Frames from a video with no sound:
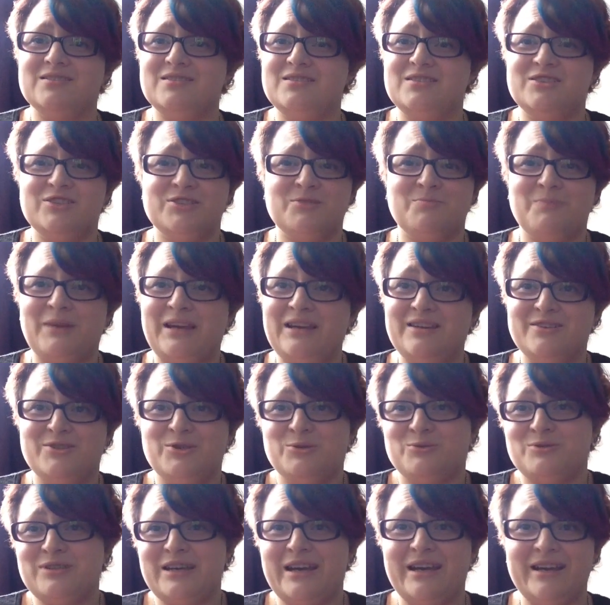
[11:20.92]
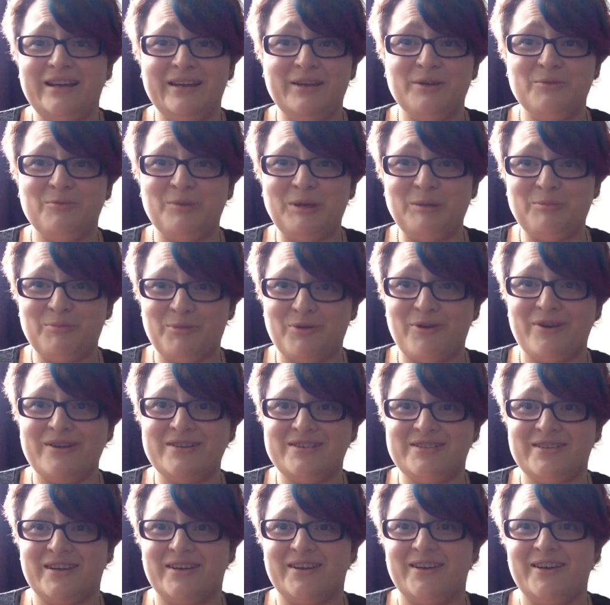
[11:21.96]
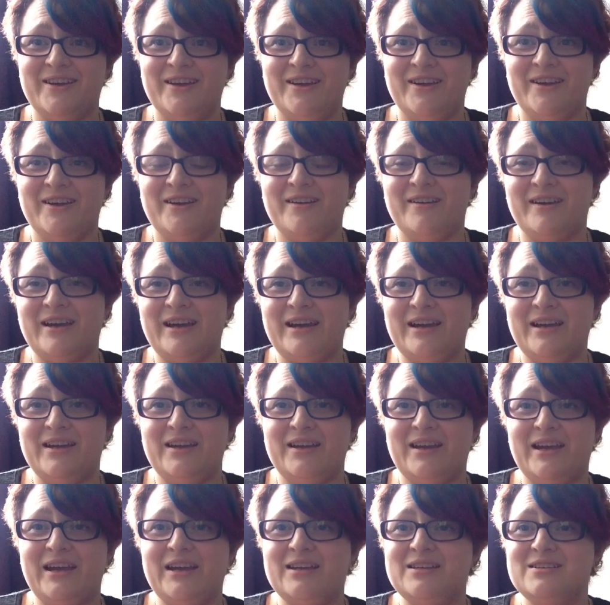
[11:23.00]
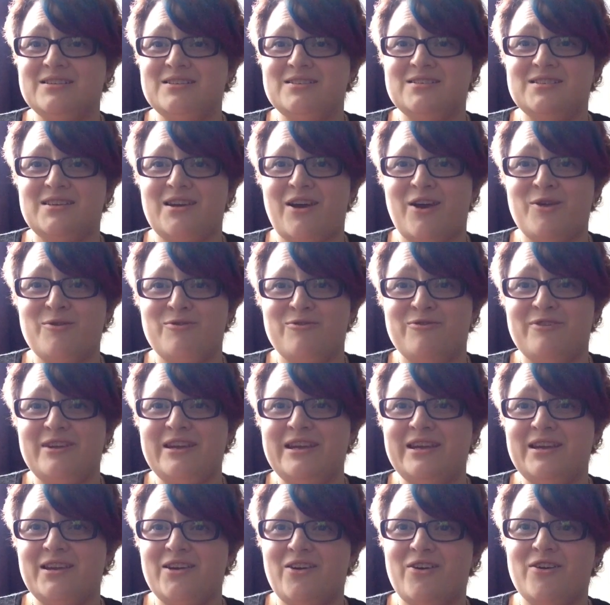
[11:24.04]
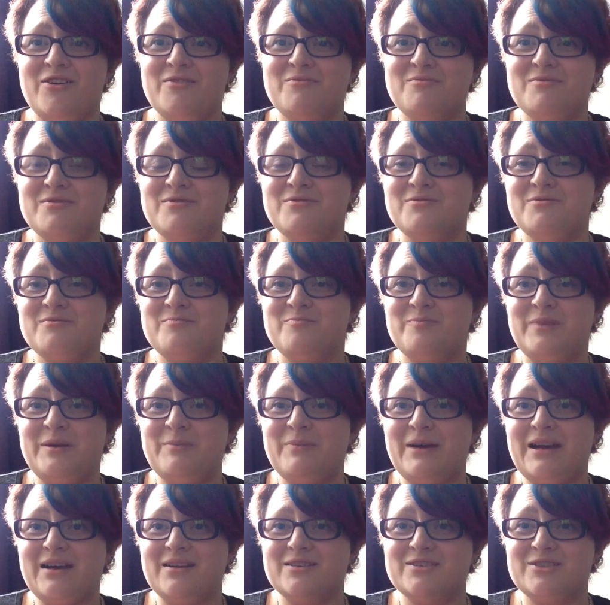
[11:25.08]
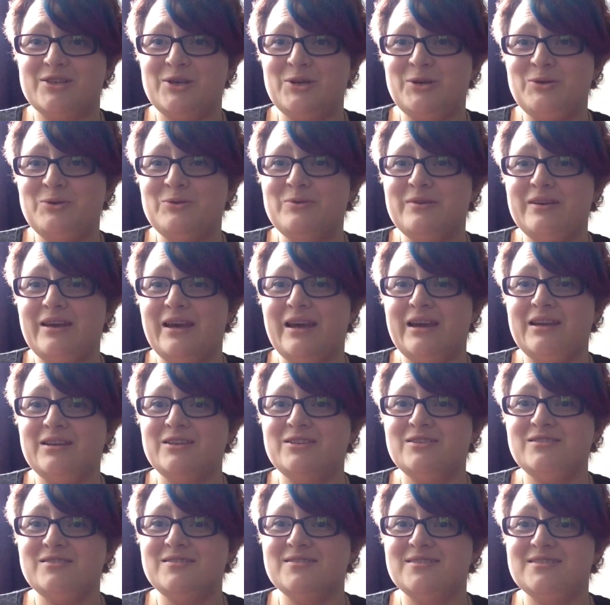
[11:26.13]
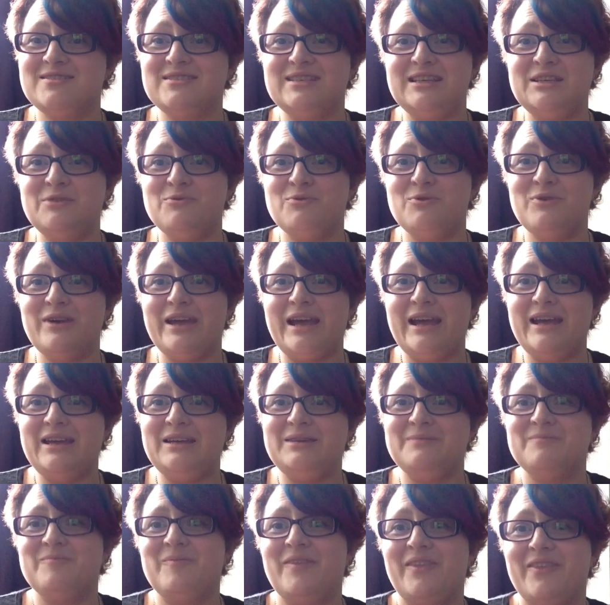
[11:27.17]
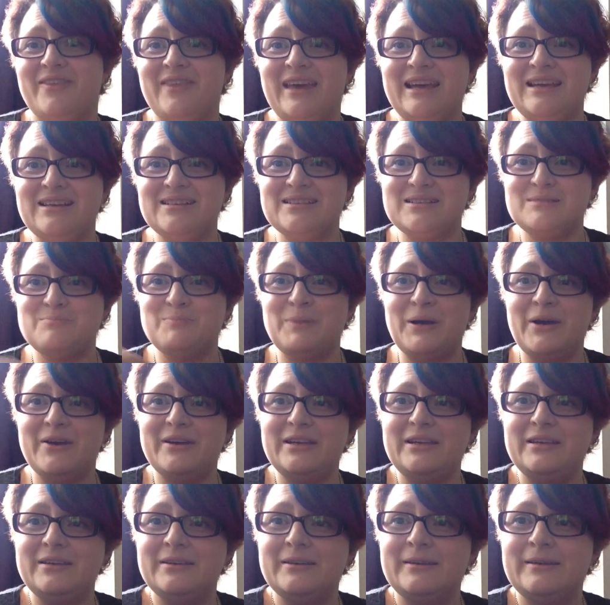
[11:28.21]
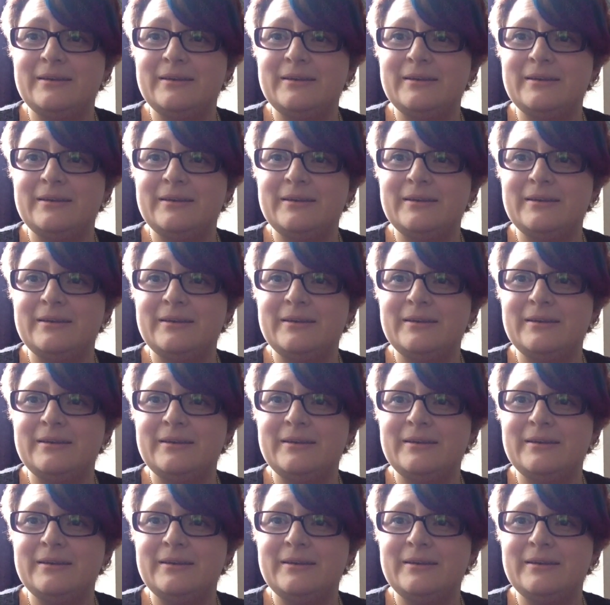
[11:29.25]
just makes your day a little bit brighter. Okay, and hopefully I will be back soon and see you all again. Thanks, bye.